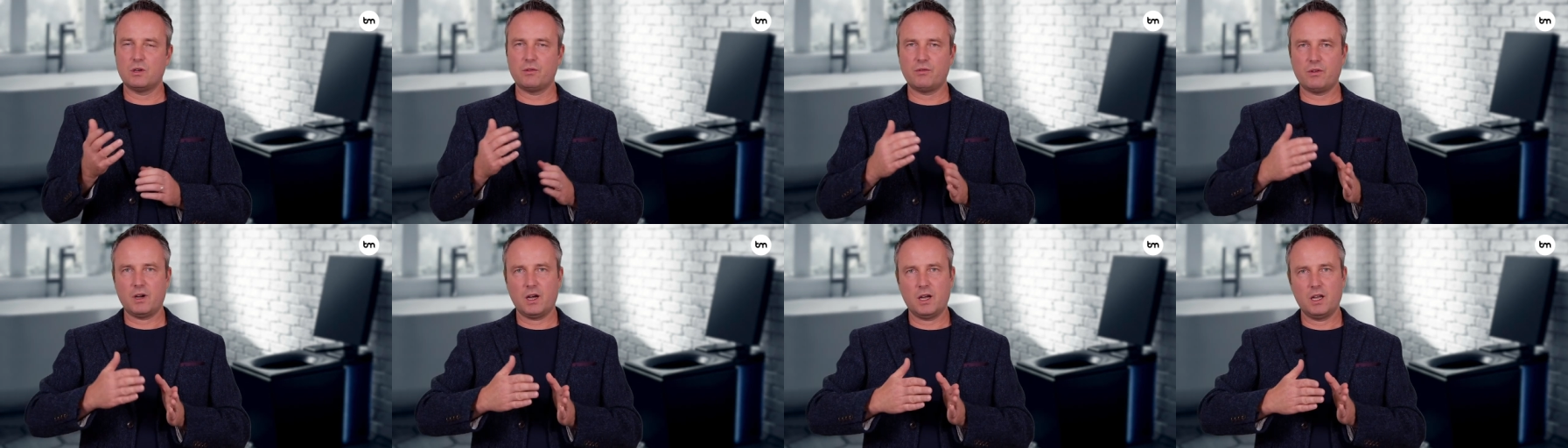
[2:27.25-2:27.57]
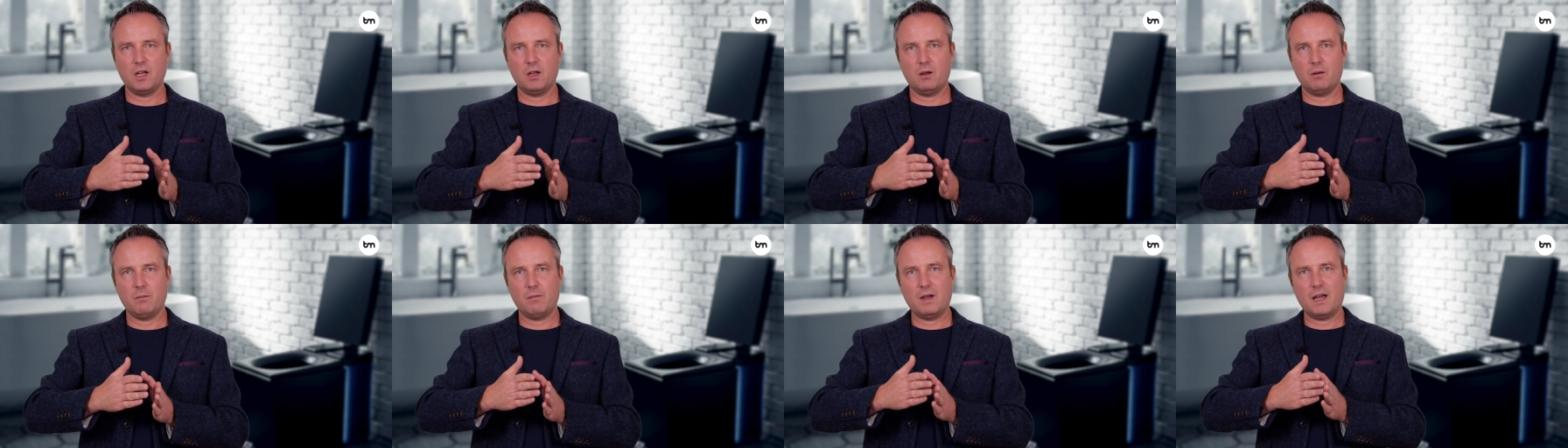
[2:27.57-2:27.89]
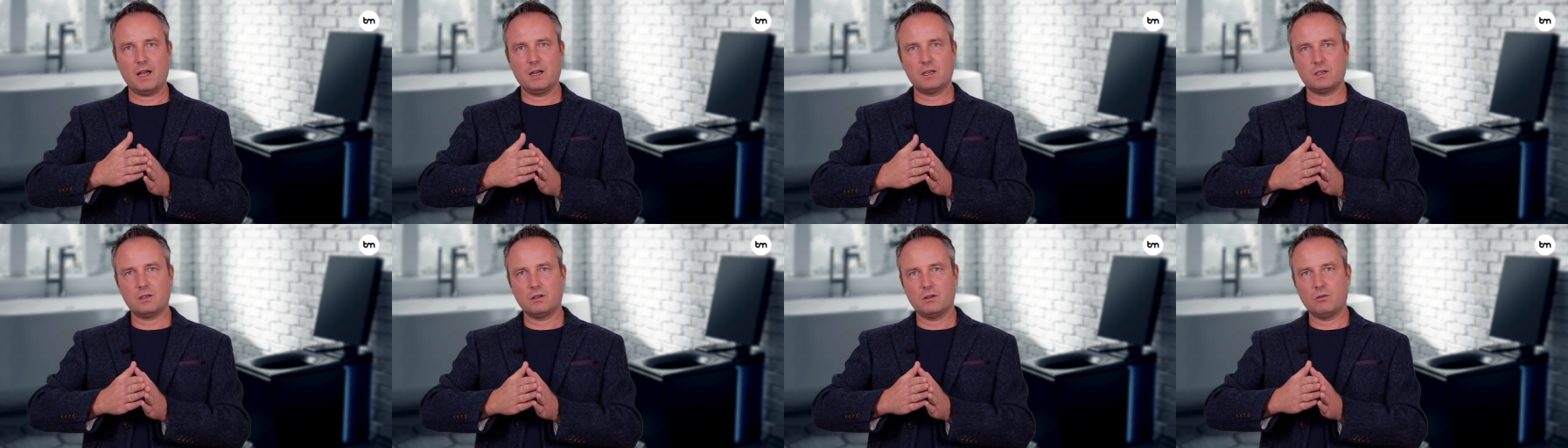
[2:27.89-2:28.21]
If I
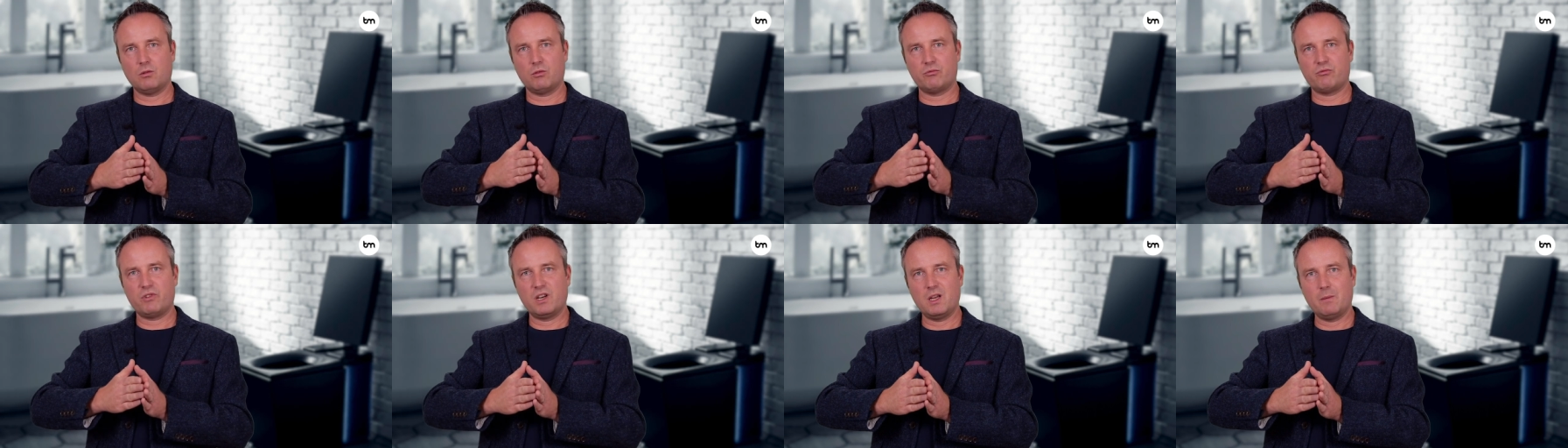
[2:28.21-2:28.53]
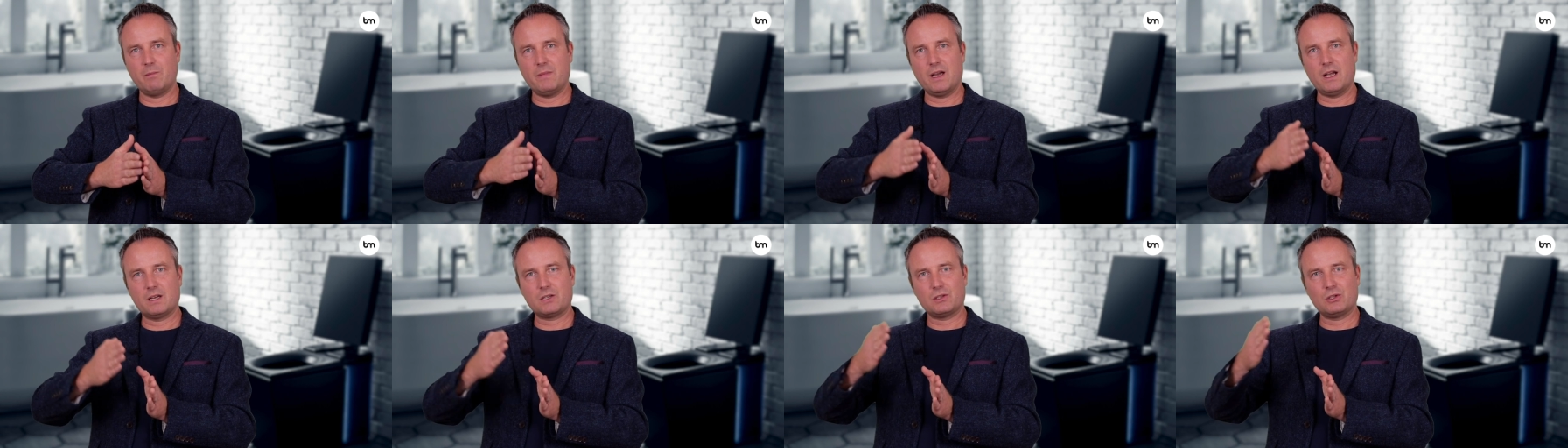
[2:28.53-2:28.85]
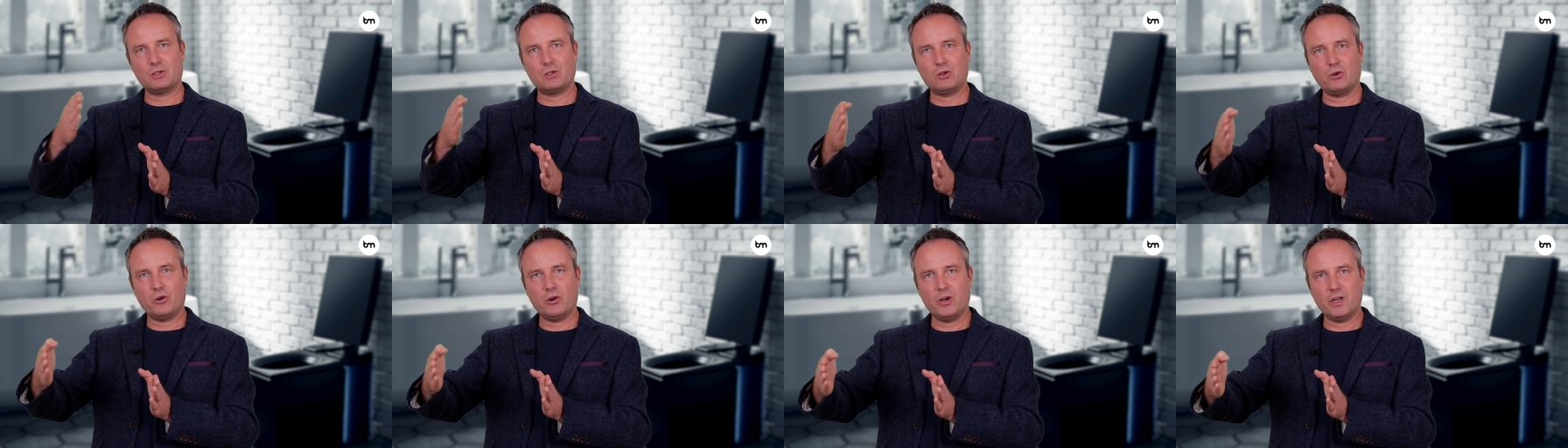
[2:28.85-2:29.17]
imagine or
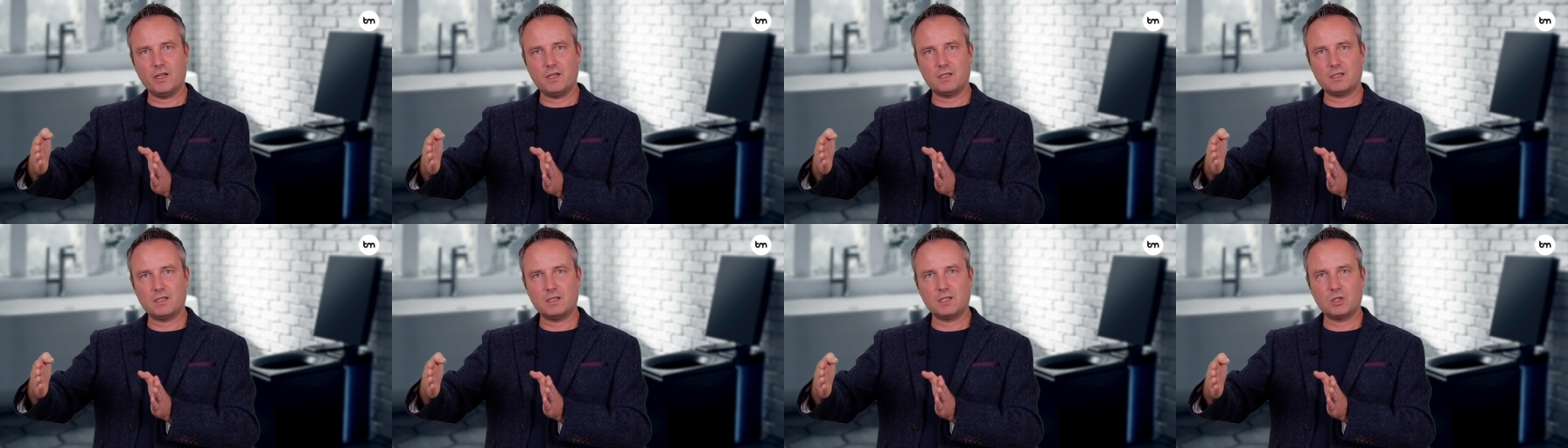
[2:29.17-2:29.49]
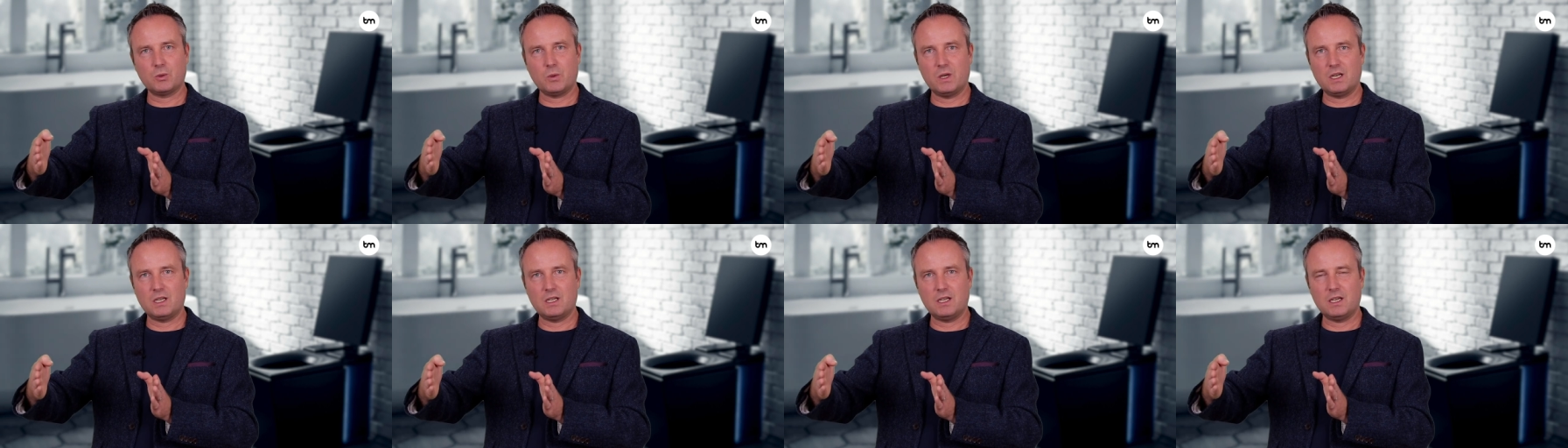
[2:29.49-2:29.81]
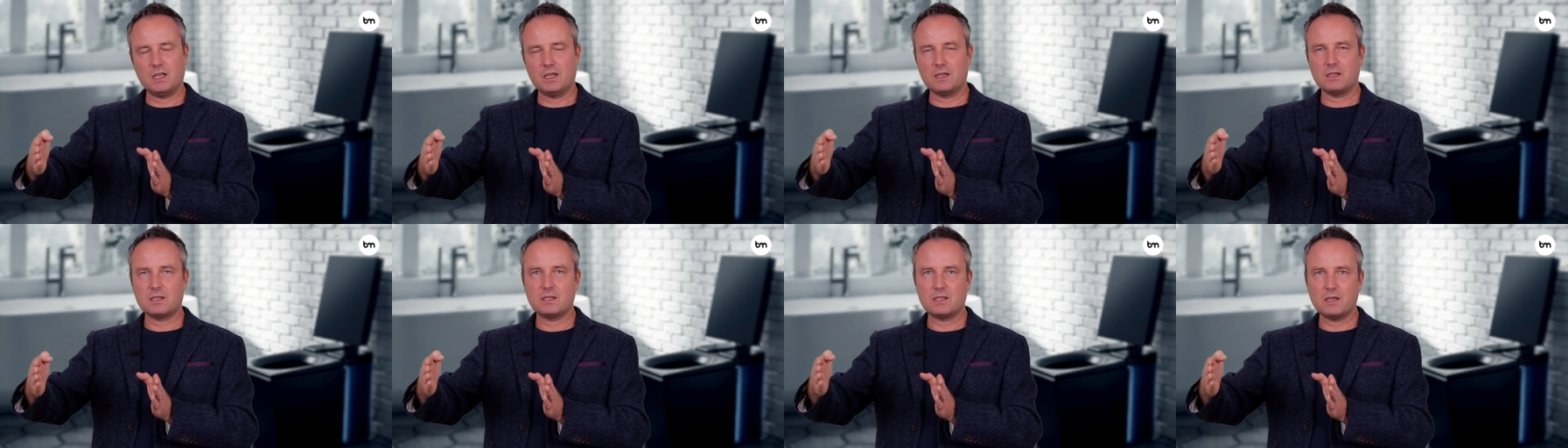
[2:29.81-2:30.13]
reimagine toilets in 20
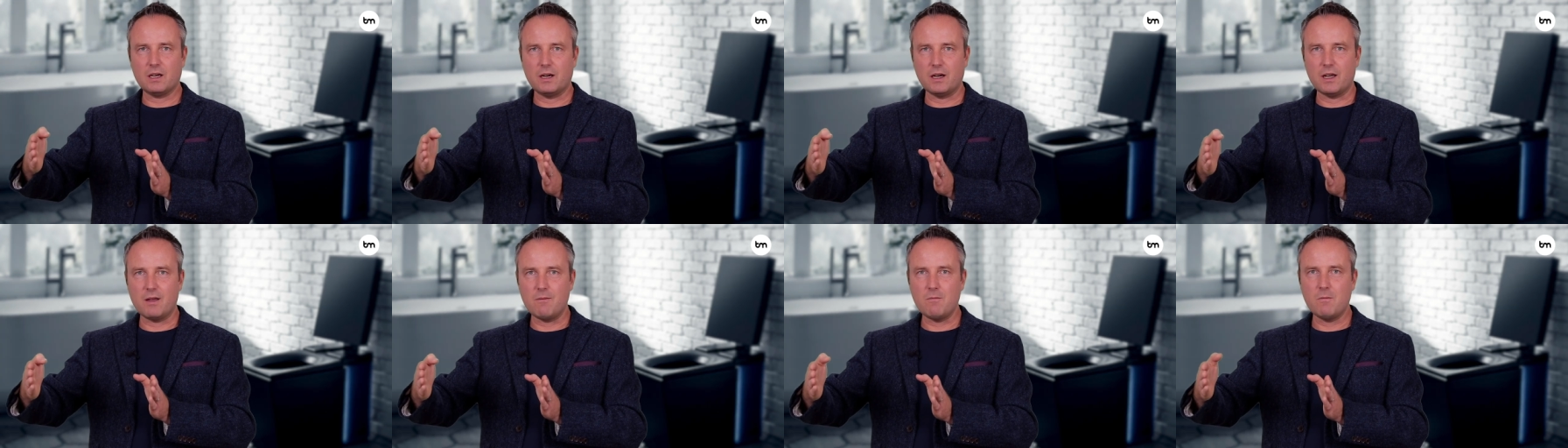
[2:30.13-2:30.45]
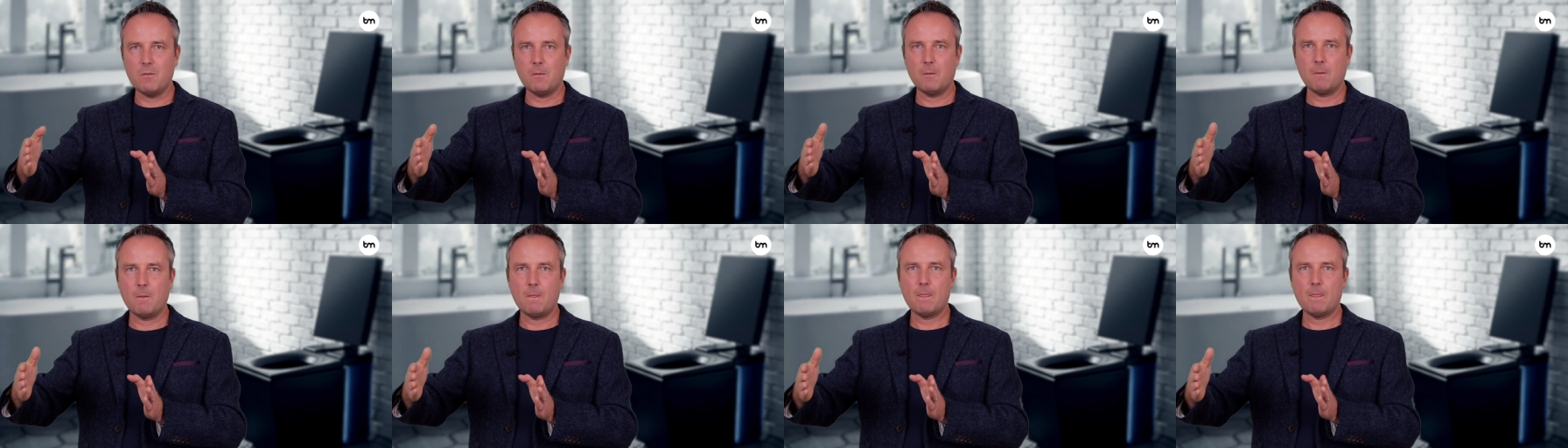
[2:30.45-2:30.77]
years time,